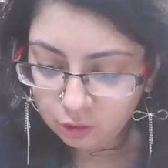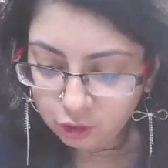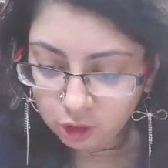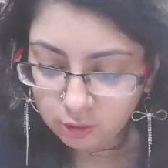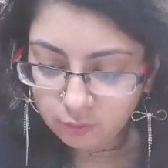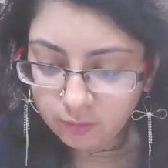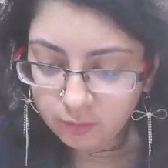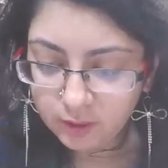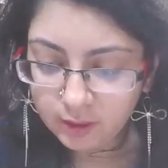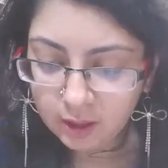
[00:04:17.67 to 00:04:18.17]

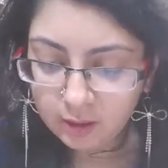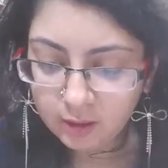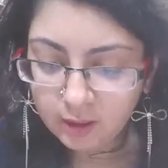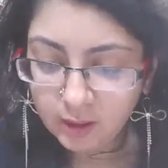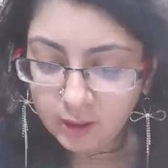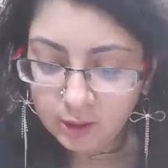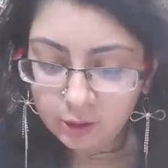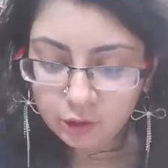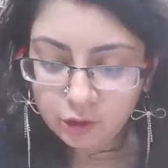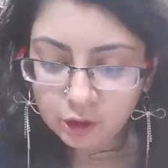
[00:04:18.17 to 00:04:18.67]
Children
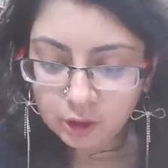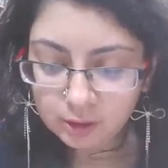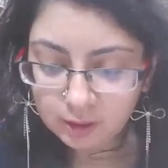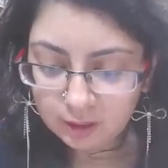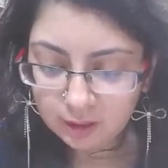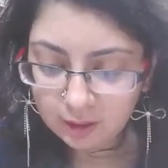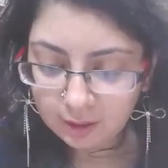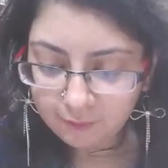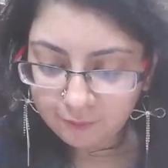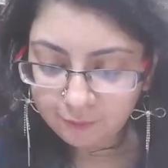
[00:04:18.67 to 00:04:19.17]
are
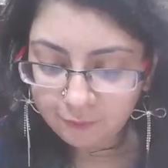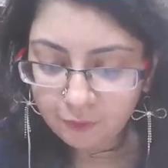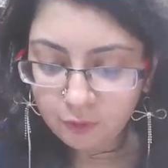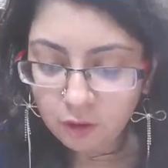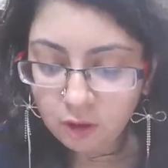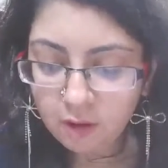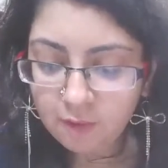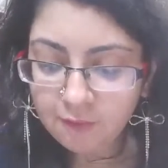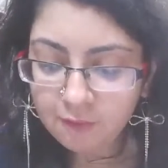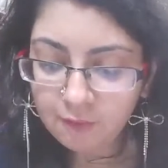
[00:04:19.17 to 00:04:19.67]
energetic and
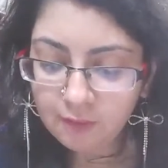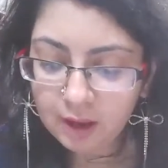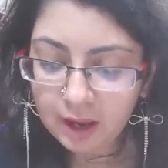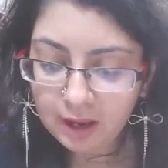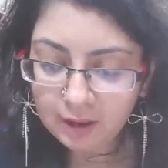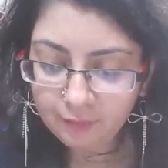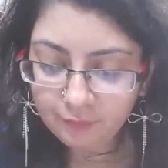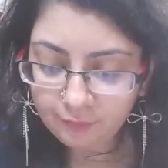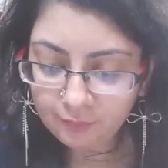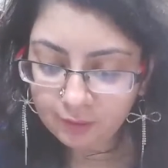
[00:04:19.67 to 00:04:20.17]
full of
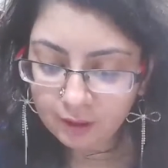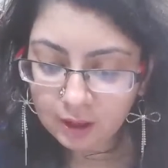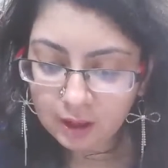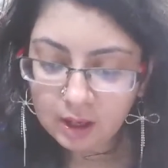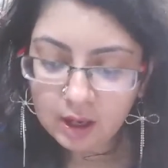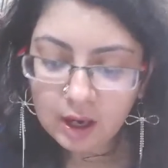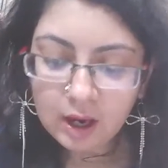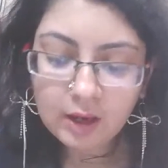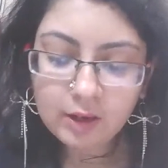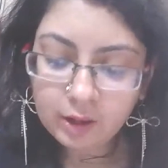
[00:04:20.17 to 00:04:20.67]
life
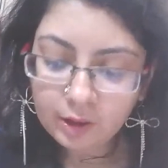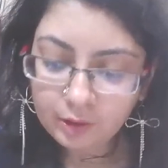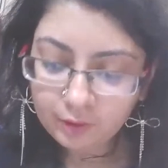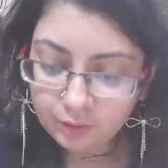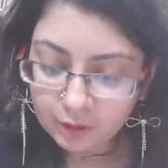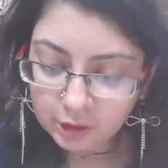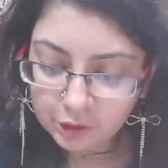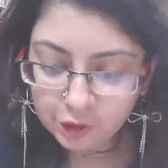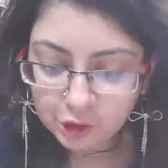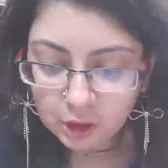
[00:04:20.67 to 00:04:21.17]
and are
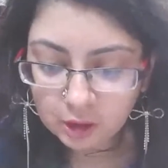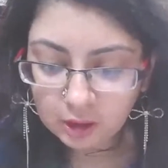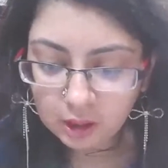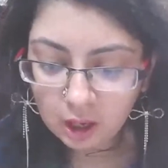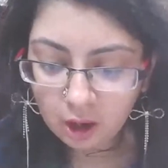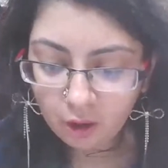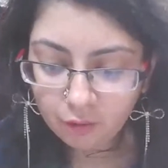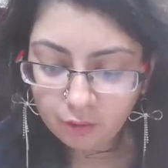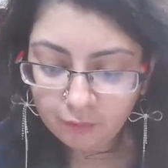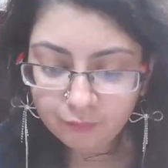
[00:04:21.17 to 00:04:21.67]
rushing
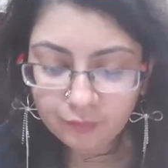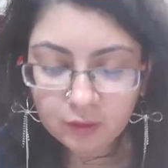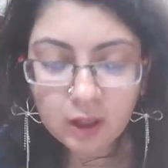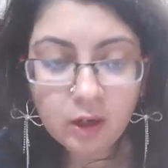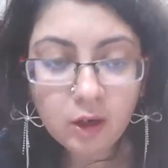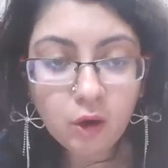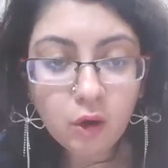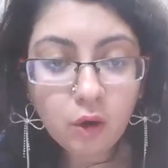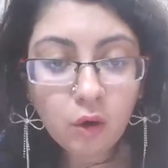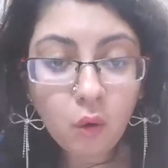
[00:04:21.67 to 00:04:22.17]
out of
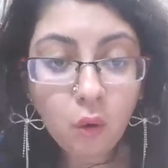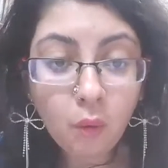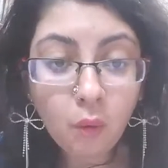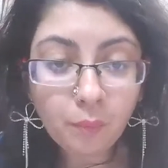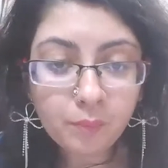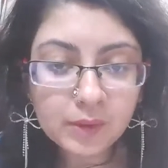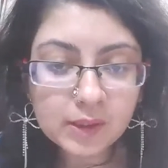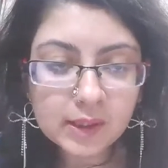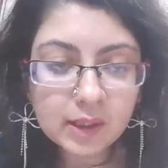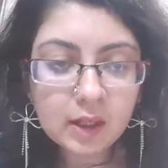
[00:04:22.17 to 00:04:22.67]
their
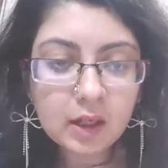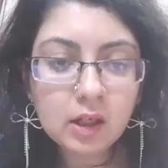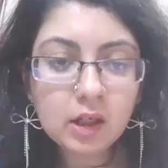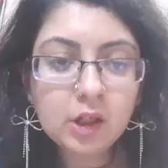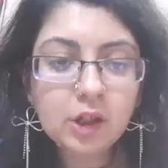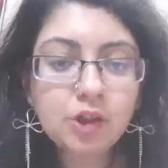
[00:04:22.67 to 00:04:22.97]
homes.